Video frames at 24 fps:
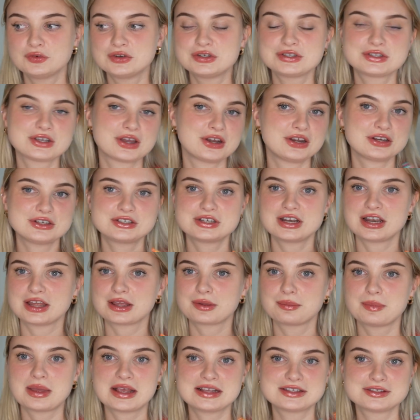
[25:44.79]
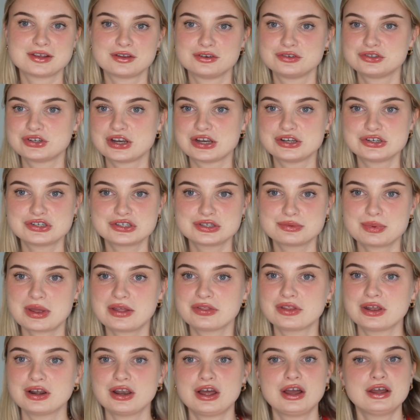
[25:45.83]
for deciding to like make certain changes
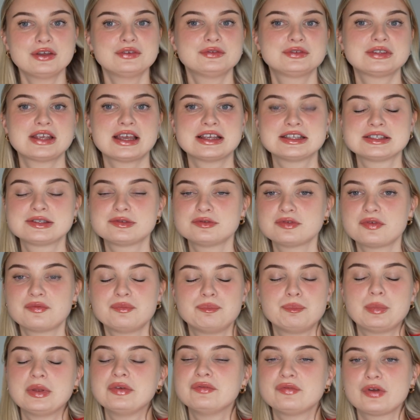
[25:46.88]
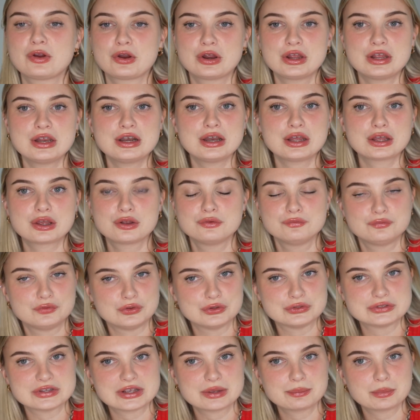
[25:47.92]
about their lives has been very like
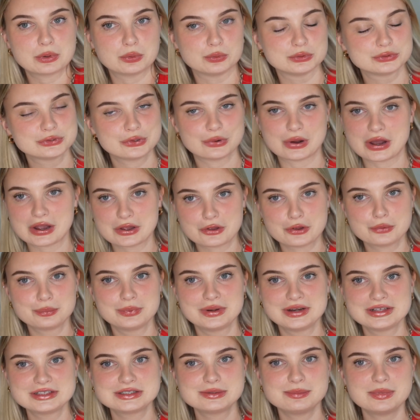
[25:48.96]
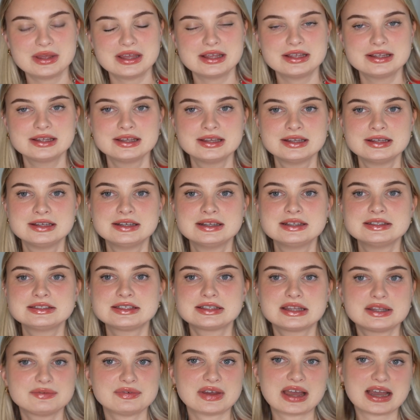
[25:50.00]
confusing, but also eye-opening to me,
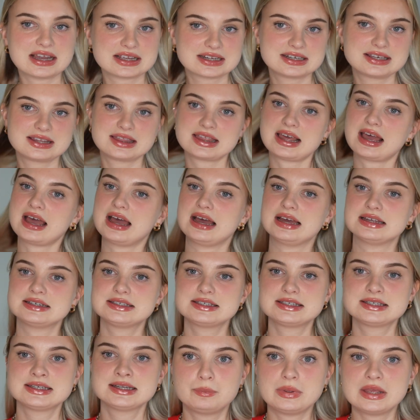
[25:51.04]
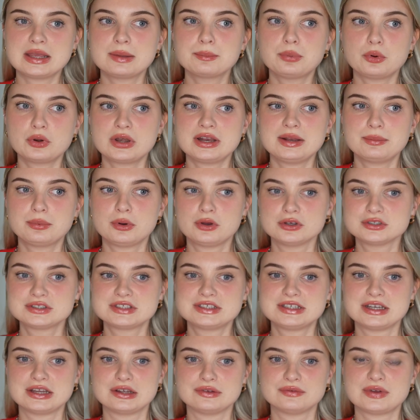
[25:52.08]
to the fact that being body
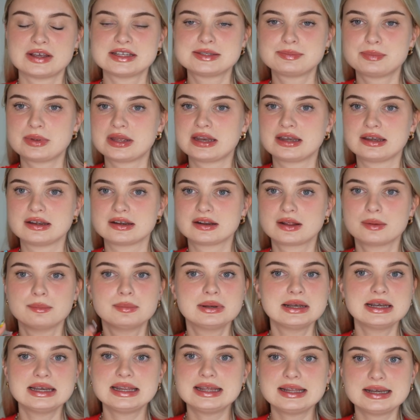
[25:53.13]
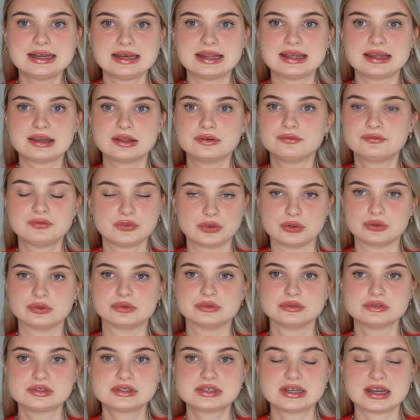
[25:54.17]
positive has been completely
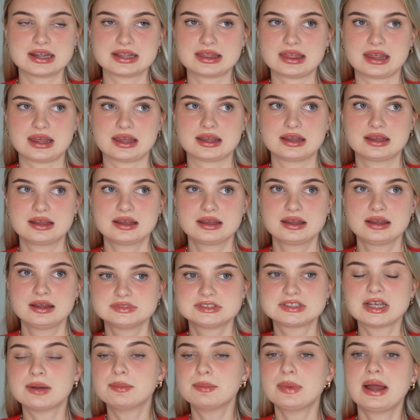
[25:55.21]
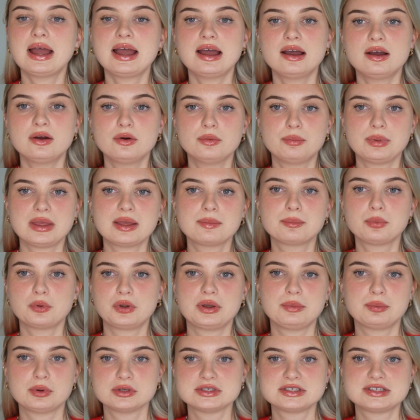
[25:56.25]
confused, I think. Somehow being
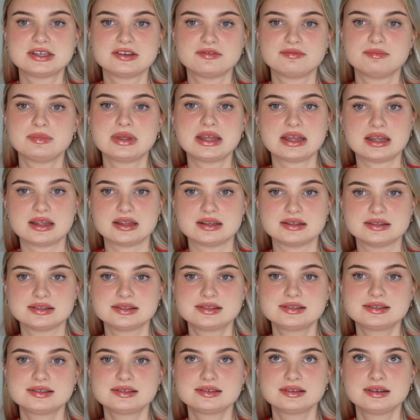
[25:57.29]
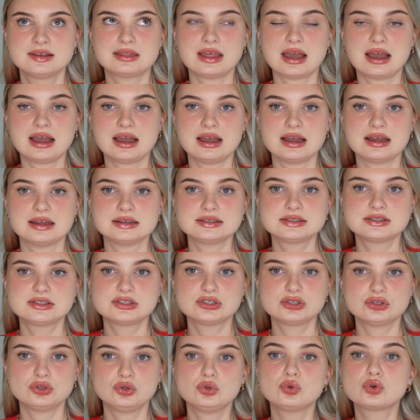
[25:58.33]
body positive means
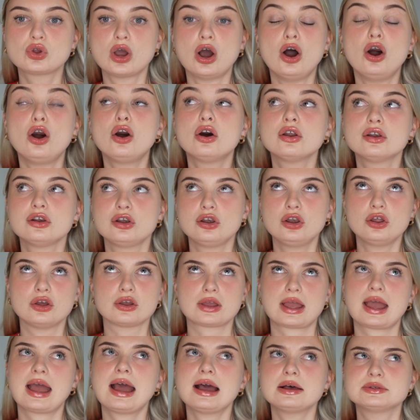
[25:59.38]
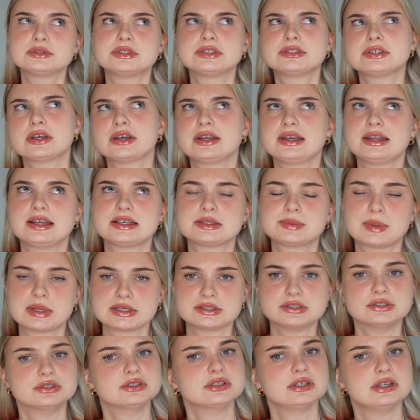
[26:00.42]
that you can't look how society
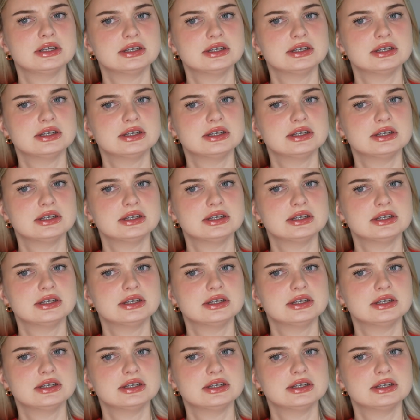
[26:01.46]
expects you to